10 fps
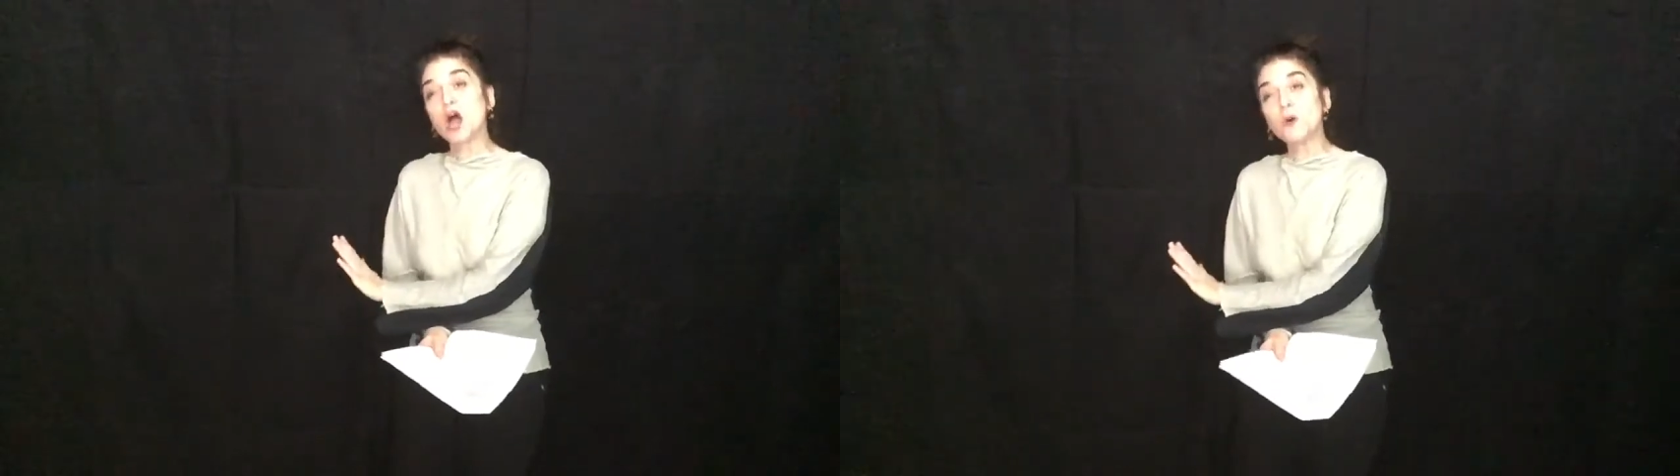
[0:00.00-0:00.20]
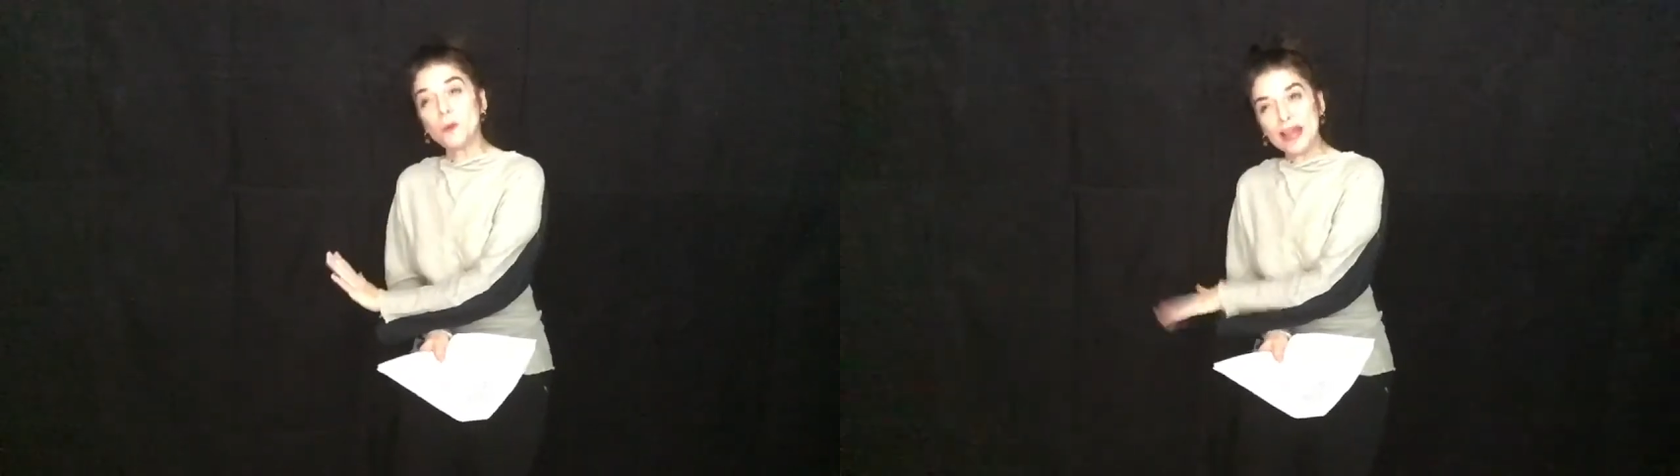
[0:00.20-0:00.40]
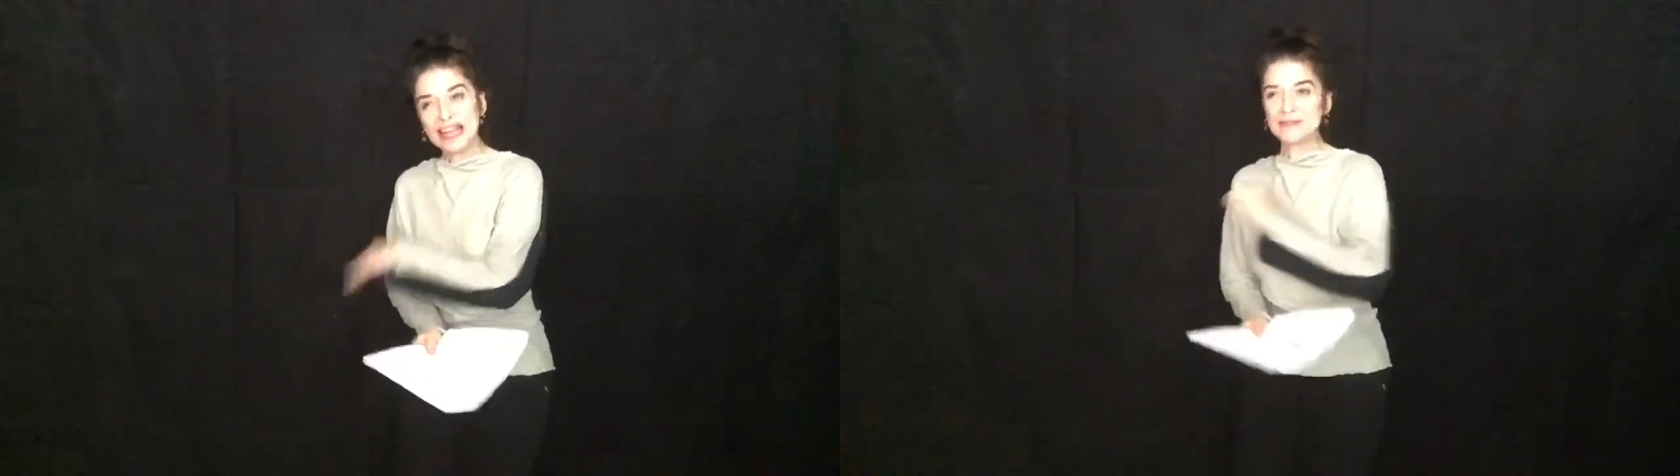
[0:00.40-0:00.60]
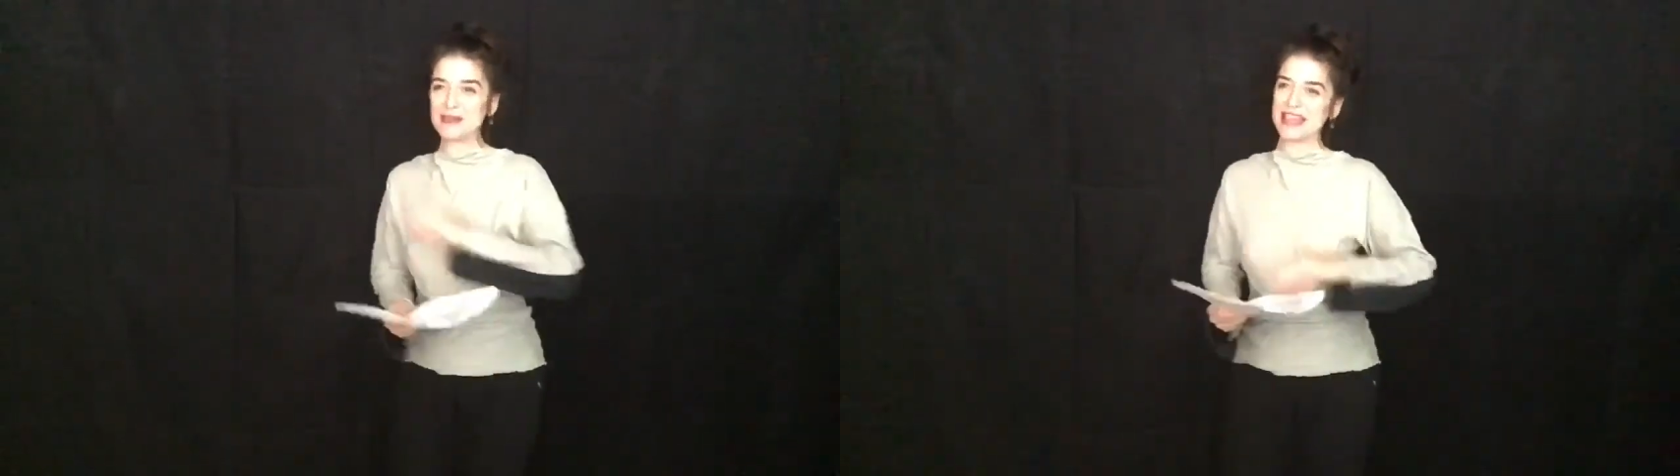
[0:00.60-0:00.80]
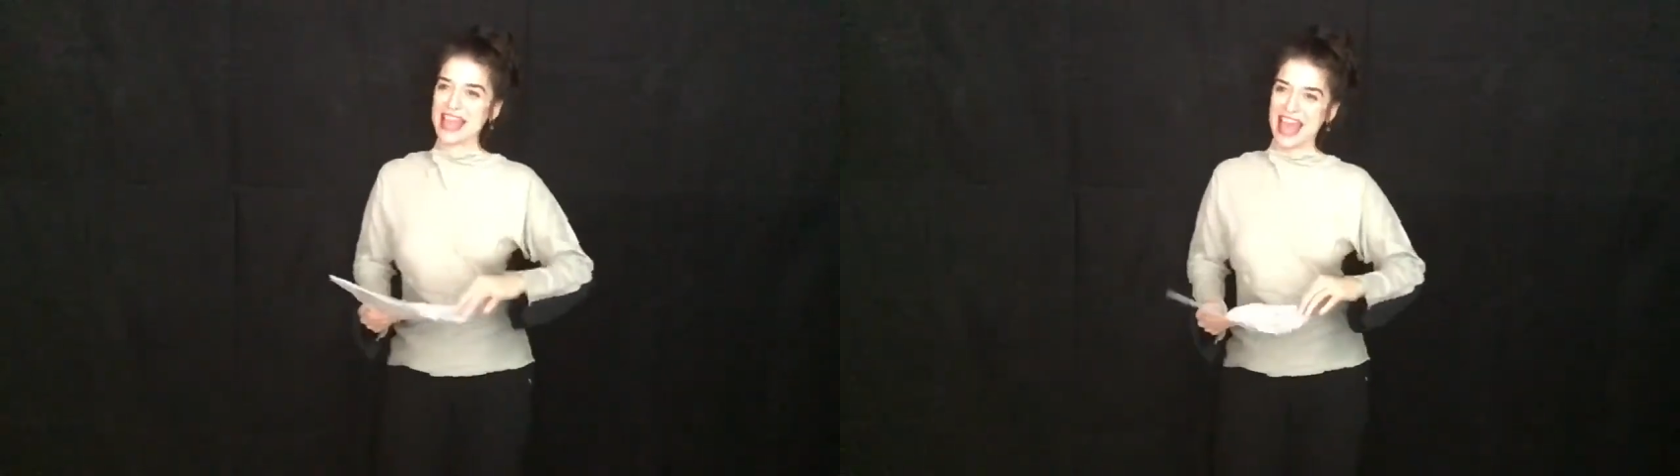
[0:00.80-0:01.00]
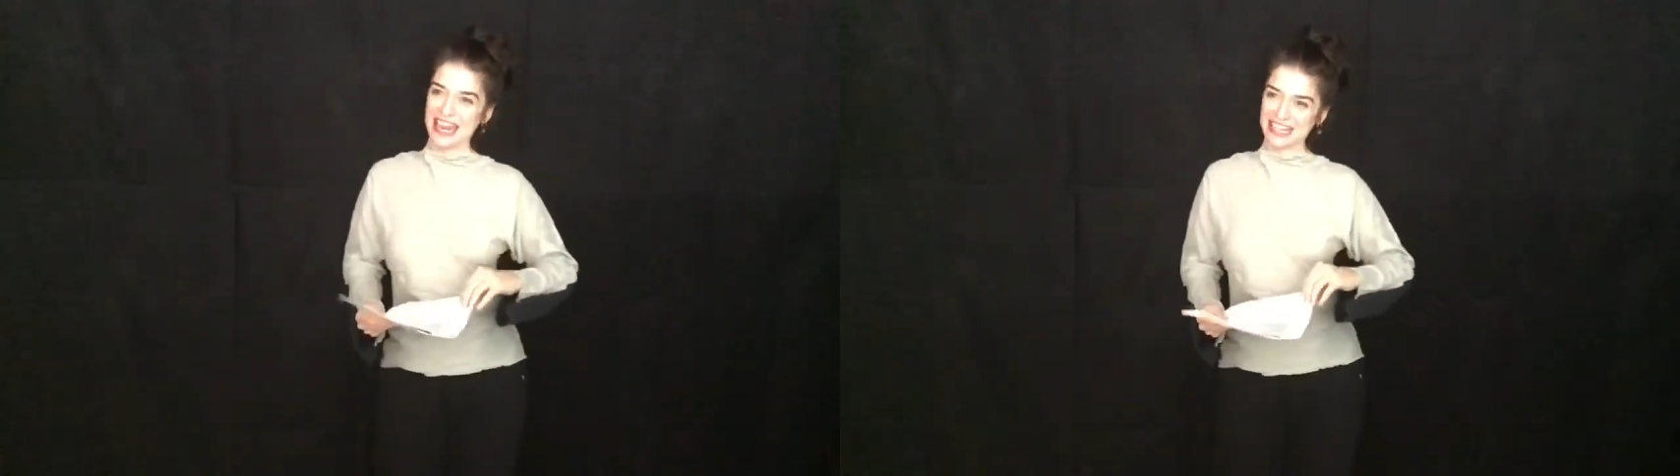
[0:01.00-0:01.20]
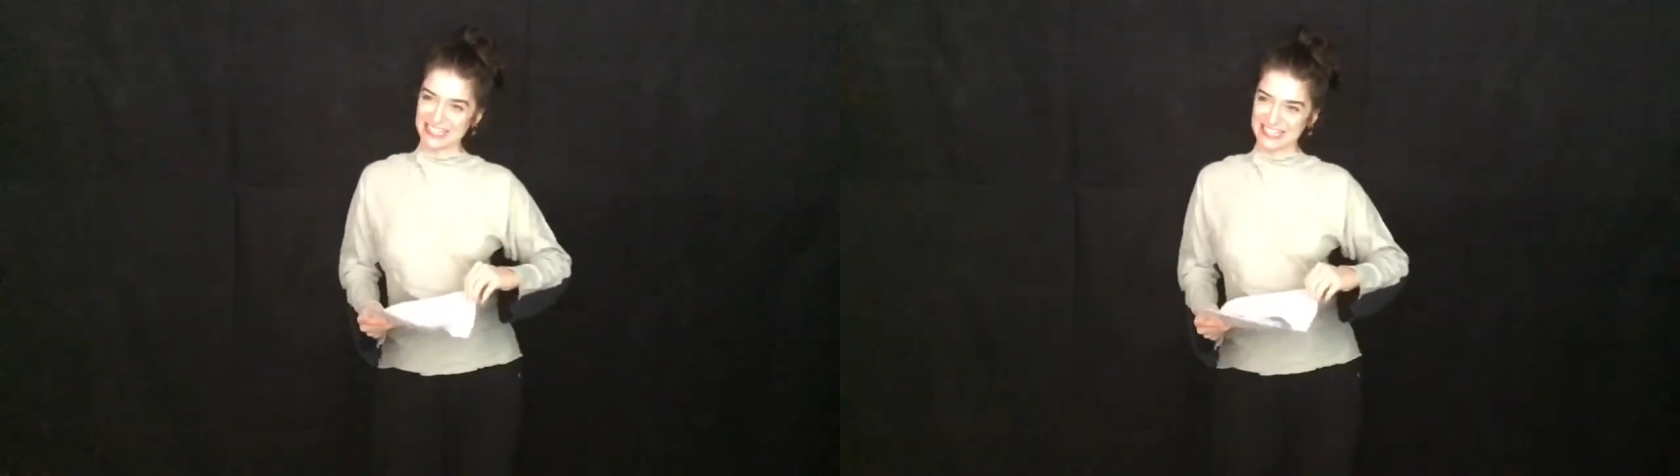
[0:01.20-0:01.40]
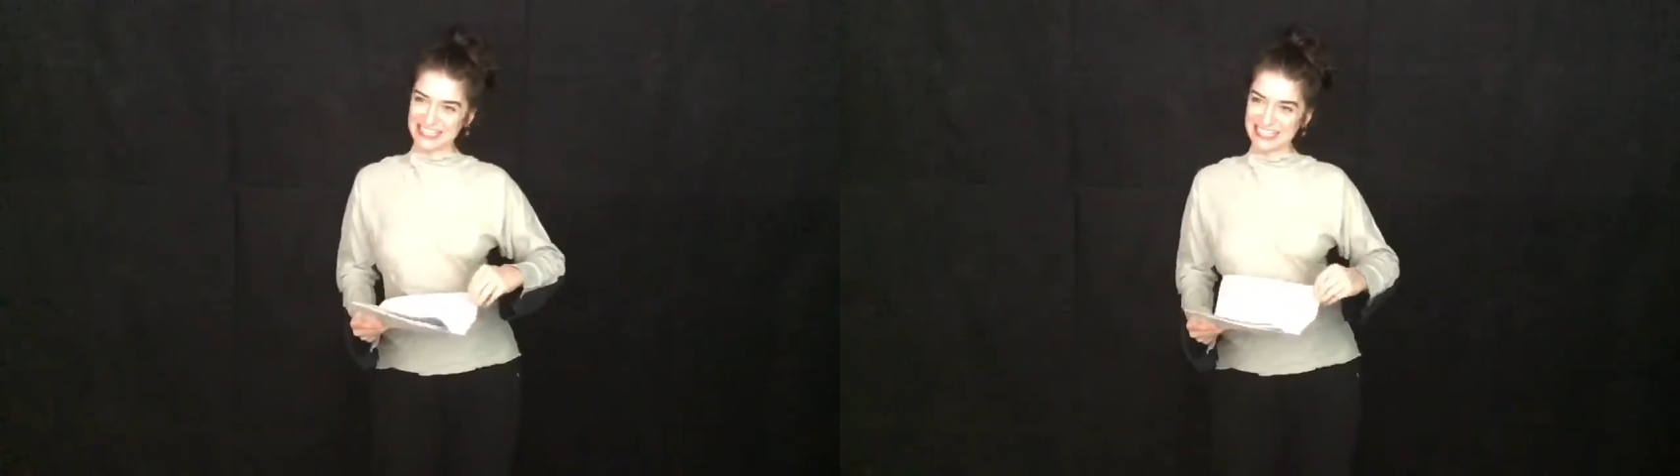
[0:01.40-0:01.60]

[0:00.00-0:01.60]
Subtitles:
Willie McGarrigle.